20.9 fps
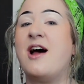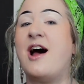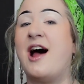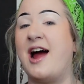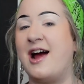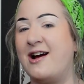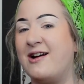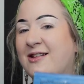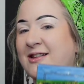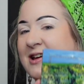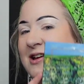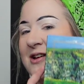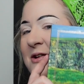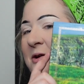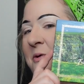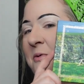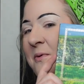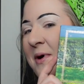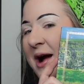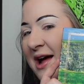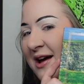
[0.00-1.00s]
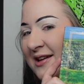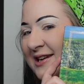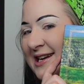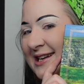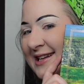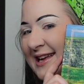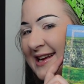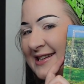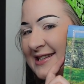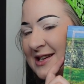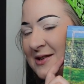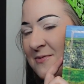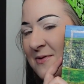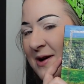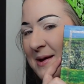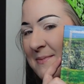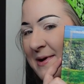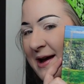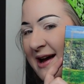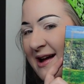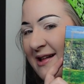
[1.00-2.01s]
Ireland Wild Atlantic
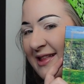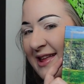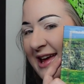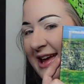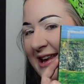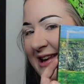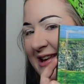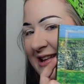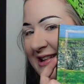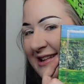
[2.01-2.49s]
Way palette.